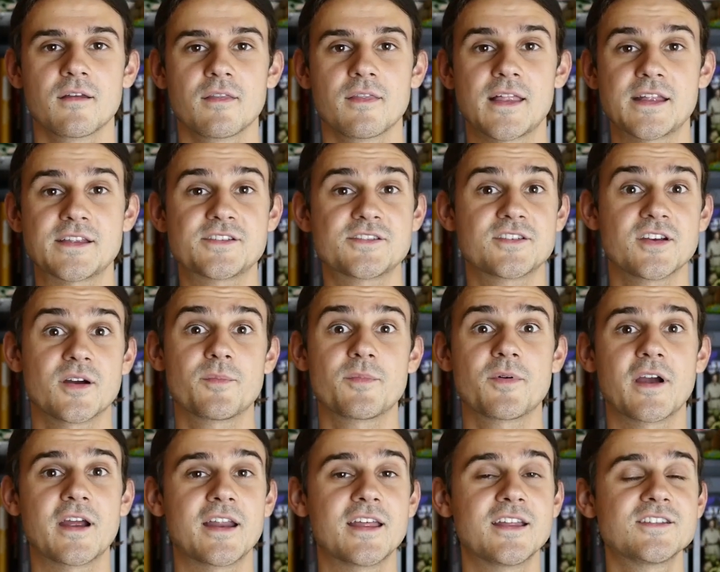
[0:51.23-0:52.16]
Let's jump
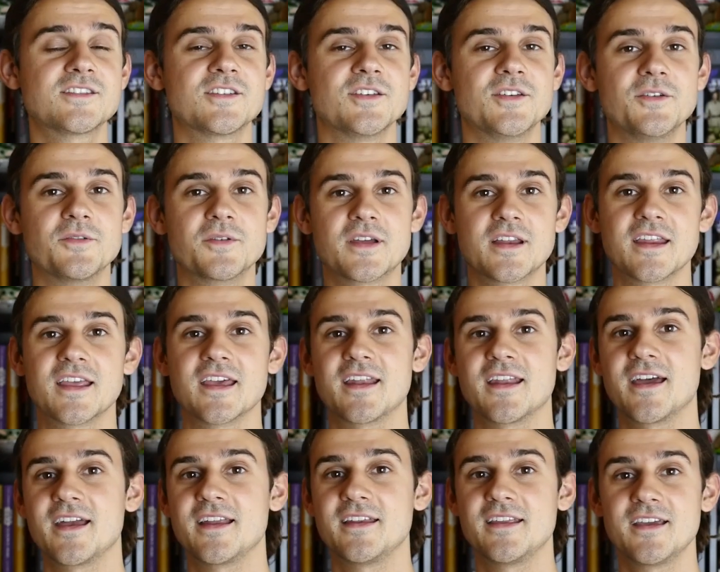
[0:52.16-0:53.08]
right in so you can get
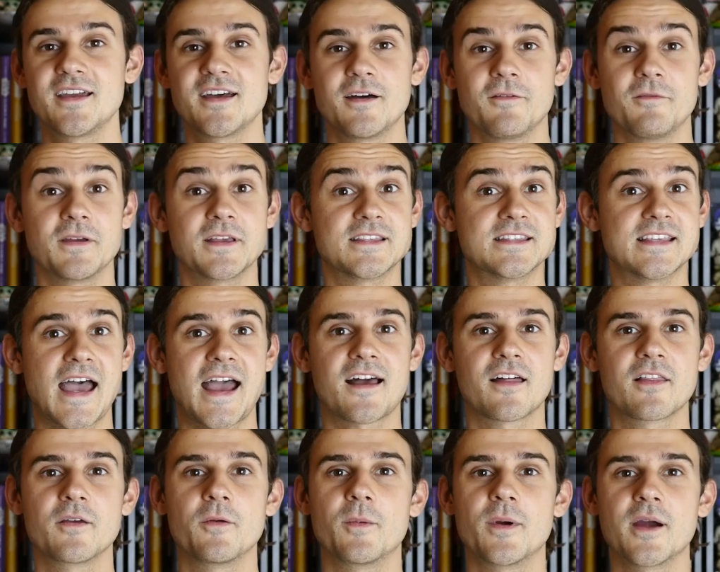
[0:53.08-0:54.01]
an idea of
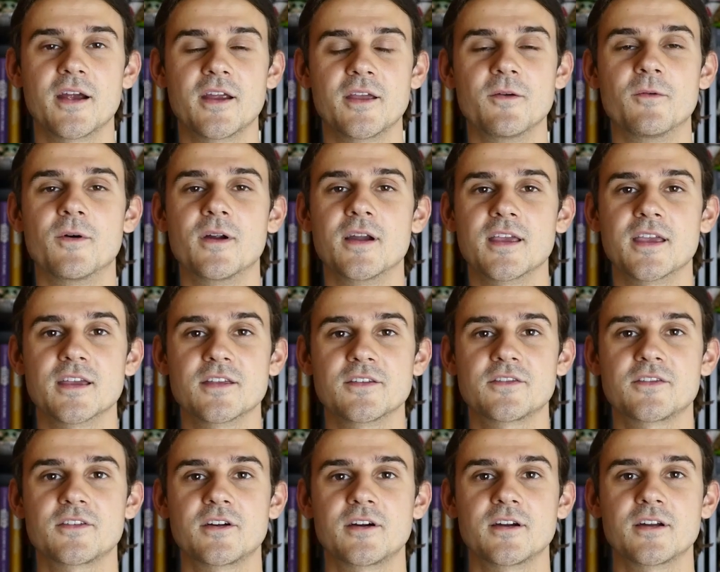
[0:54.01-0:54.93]
exactly where you want to get
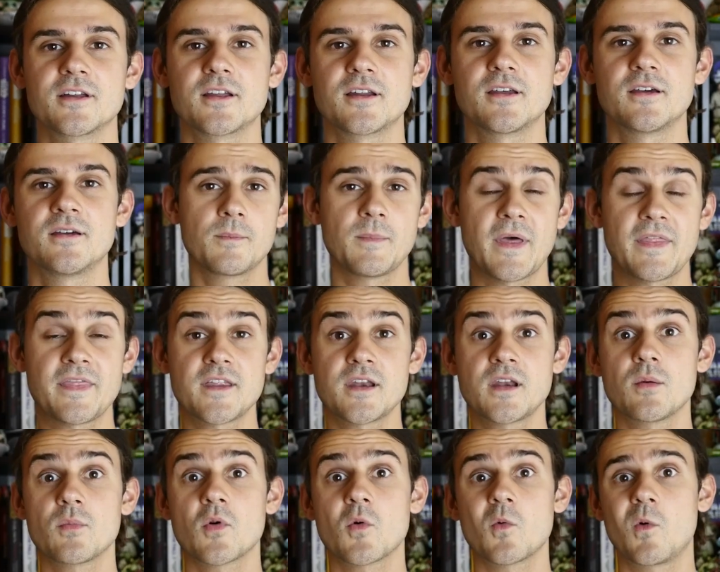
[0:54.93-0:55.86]
started. Method
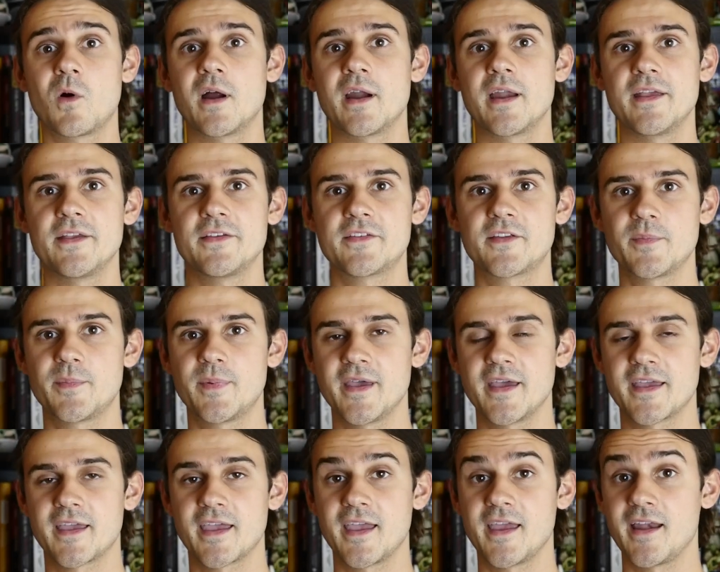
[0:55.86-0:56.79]
number one is to
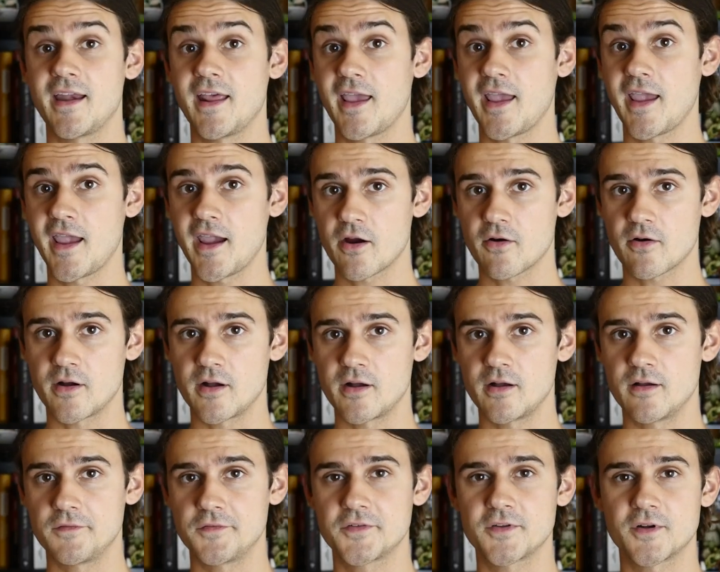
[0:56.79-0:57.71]
pick an
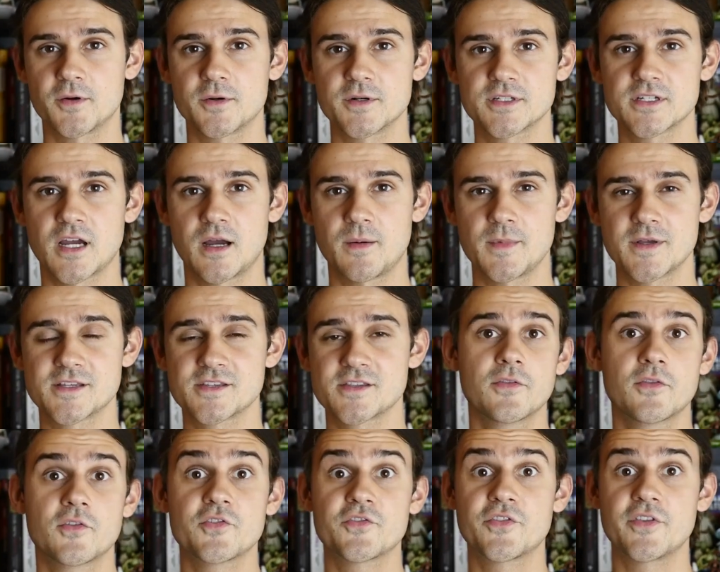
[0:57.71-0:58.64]
era of Star Wars comics.
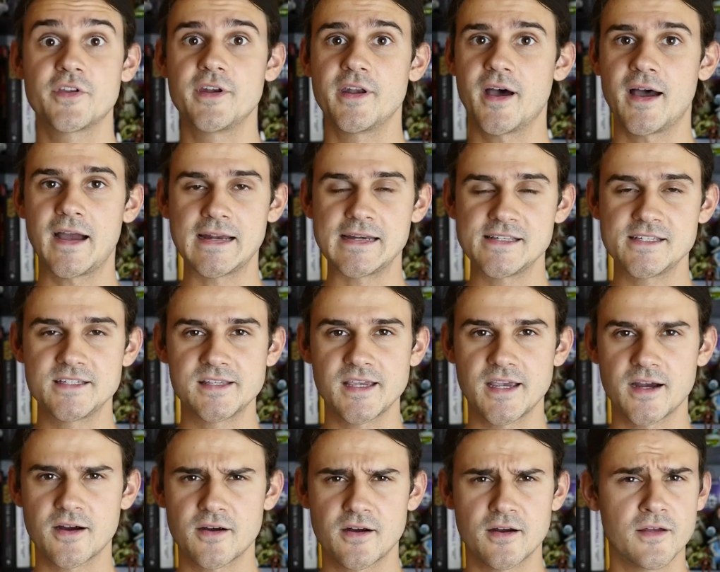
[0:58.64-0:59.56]
There's the 90s
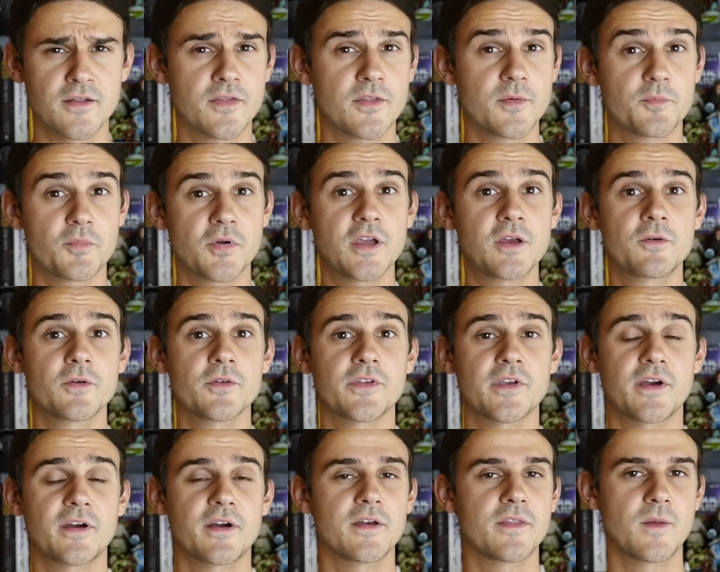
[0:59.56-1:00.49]
era, the
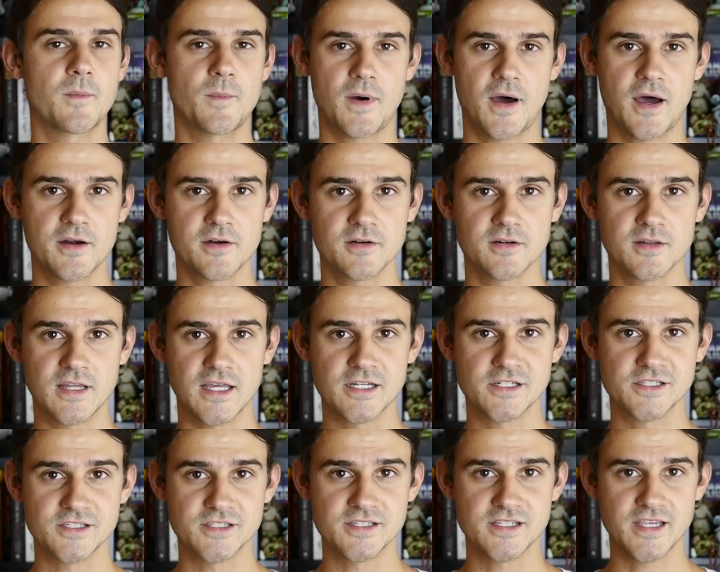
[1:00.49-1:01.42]
prequels era, the modern
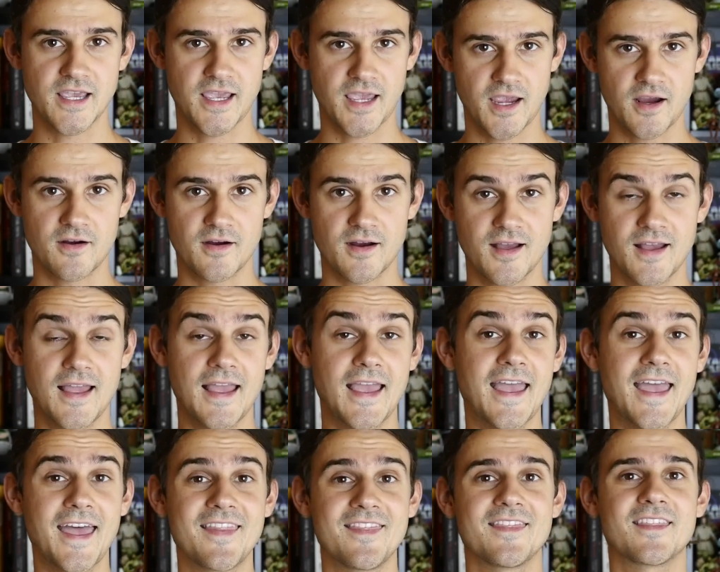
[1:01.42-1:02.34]
Legends era,
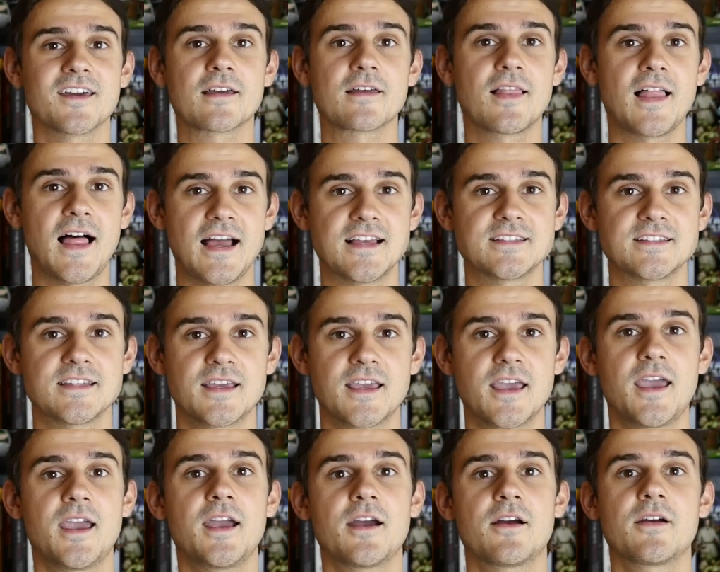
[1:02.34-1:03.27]
and the
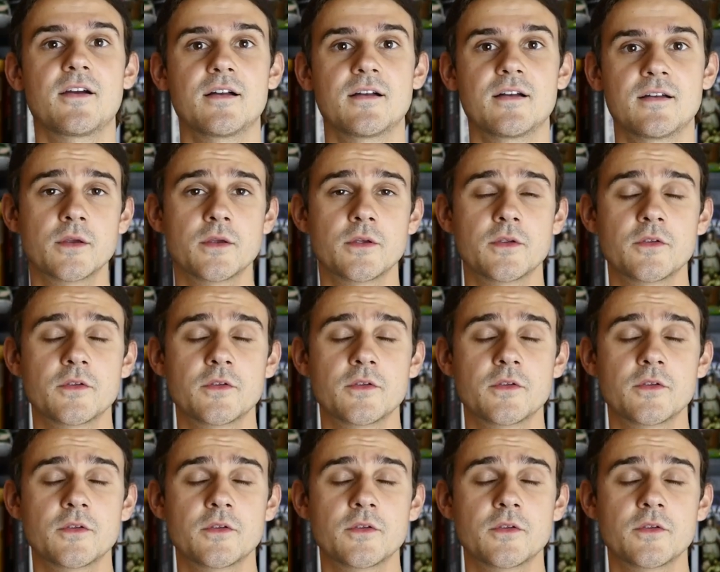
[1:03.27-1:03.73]
classic era.